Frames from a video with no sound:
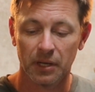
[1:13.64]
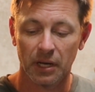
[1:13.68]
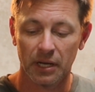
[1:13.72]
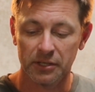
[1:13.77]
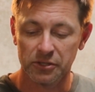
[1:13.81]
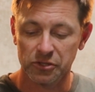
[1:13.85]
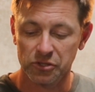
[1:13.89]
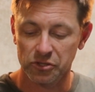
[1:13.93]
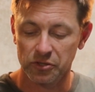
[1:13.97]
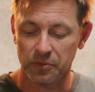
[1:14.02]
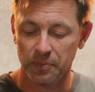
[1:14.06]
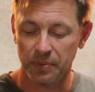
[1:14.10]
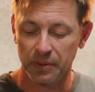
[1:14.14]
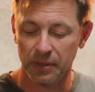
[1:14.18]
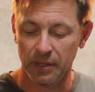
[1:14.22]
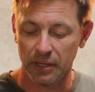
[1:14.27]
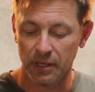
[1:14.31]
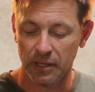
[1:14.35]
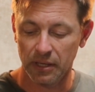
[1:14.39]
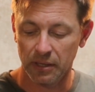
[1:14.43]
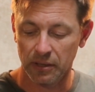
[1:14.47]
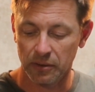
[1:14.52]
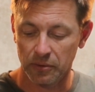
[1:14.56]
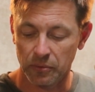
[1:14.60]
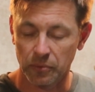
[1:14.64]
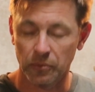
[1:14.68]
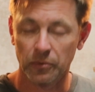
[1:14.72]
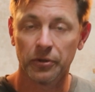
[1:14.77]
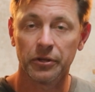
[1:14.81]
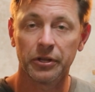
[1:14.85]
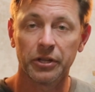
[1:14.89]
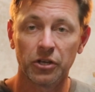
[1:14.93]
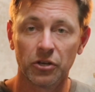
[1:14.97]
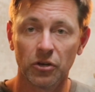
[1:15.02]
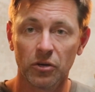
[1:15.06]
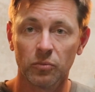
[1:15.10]
I used to be
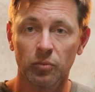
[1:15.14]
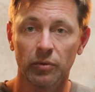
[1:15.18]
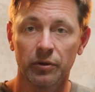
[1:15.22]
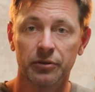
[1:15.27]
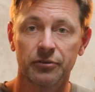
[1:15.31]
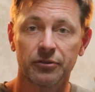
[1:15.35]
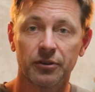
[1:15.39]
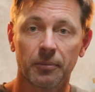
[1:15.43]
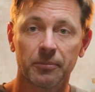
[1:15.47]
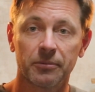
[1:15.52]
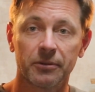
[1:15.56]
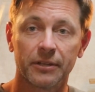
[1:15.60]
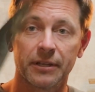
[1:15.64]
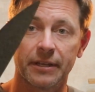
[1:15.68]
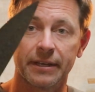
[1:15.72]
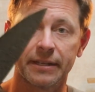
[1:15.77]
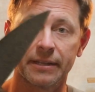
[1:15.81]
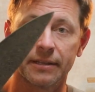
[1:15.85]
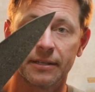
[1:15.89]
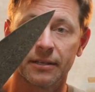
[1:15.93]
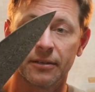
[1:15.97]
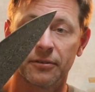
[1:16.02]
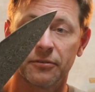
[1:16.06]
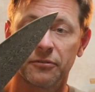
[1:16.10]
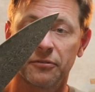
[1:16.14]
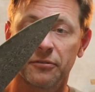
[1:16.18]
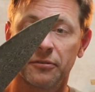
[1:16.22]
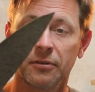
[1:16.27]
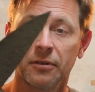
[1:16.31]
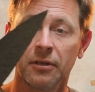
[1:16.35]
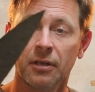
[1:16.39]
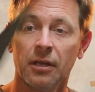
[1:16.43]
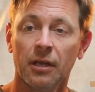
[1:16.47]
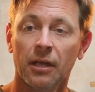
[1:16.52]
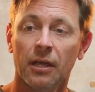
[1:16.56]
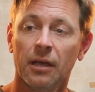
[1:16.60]
really good with something like this.
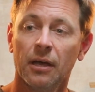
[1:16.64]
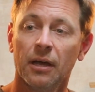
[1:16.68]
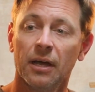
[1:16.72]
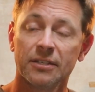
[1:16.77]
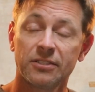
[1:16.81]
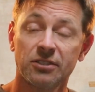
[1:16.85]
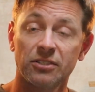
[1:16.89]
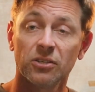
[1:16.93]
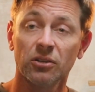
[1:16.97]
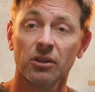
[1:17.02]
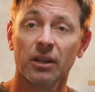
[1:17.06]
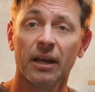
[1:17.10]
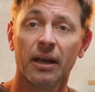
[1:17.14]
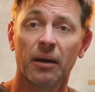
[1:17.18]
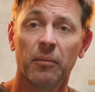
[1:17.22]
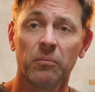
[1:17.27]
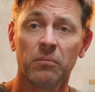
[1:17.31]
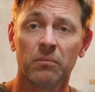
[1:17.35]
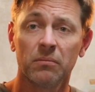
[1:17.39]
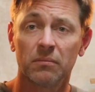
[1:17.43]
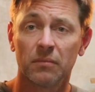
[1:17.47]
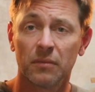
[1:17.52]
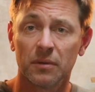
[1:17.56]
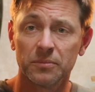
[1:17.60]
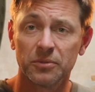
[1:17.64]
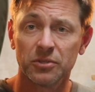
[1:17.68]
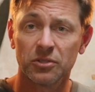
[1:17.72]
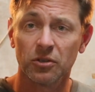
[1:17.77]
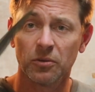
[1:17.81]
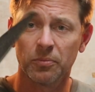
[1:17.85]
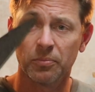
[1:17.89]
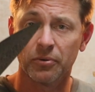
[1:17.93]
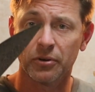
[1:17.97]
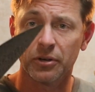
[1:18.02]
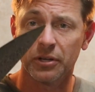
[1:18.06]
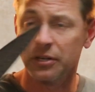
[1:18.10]
I still am. I'm
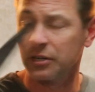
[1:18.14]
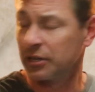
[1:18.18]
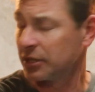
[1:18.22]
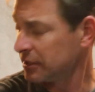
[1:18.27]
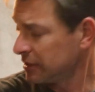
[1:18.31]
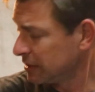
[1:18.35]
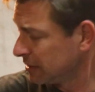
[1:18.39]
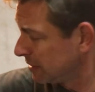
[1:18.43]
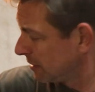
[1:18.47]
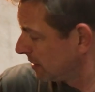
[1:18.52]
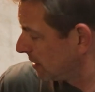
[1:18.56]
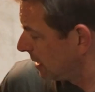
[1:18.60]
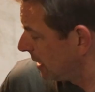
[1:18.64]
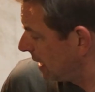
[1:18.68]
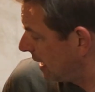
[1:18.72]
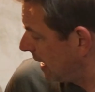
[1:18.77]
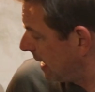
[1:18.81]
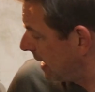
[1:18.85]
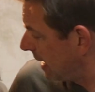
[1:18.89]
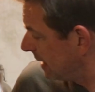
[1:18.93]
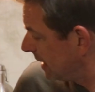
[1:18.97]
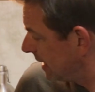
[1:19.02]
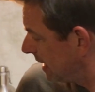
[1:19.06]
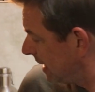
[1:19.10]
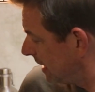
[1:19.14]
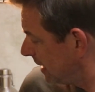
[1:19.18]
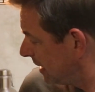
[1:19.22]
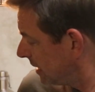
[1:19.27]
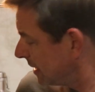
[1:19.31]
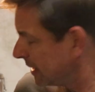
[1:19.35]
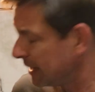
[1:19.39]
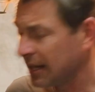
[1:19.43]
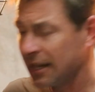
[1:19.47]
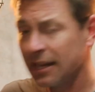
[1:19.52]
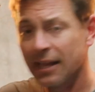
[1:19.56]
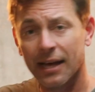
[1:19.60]
still pretty good. And
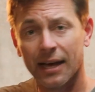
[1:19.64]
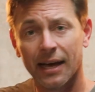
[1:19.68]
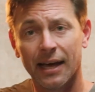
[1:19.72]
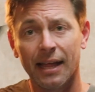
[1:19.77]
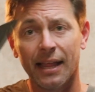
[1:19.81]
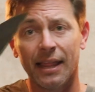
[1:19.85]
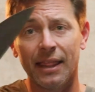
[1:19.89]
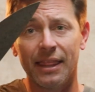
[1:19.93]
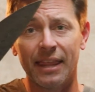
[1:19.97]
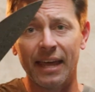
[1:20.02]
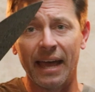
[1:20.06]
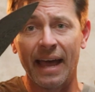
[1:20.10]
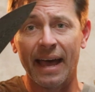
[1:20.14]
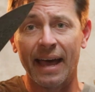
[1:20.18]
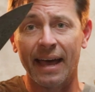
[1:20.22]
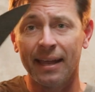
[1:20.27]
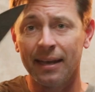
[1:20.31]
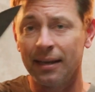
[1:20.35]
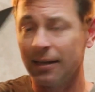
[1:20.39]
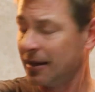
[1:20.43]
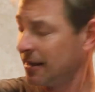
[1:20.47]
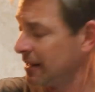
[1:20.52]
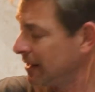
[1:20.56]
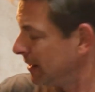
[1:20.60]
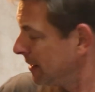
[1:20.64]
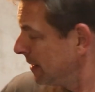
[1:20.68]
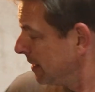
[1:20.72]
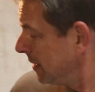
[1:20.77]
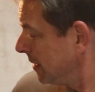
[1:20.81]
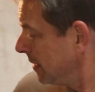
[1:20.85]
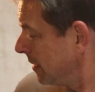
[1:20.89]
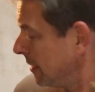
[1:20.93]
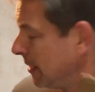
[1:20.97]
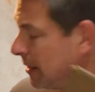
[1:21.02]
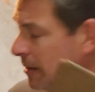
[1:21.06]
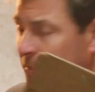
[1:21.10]
then that
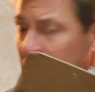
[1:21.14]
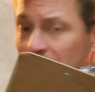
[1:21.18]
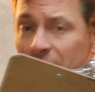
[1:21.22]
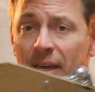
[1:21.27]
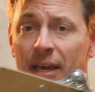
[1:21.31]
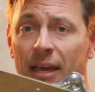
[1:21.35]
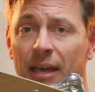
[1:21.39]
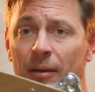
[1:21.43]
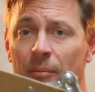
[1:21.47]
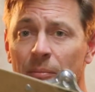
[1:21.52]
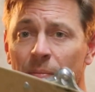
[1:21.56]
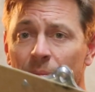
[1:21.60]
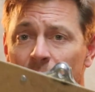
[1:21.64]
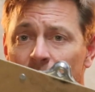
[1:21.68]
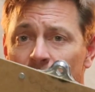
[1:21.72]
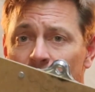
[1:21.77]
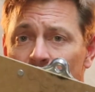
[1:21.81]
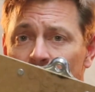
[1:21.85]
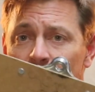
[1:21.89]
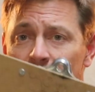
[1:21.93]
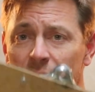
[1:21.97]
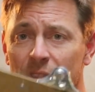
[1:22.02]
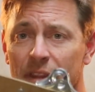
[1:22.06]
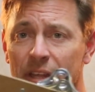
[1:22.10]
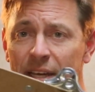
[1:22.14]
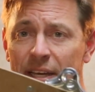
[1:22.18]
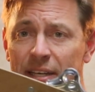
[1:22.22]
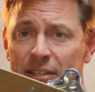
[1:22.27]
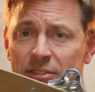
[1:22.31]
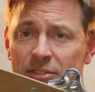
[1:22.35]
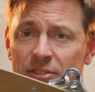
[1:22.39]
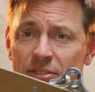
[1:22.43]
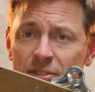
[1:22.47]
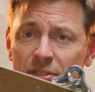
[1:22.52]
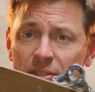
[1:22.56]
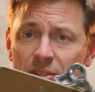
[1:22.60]
became
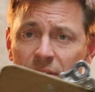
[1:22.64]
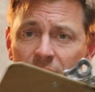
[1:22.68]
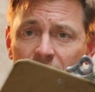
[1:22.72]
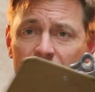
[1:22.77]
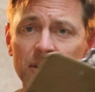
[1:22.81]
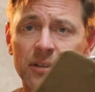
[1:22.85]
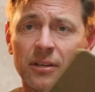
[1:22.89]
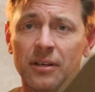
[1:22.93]
this.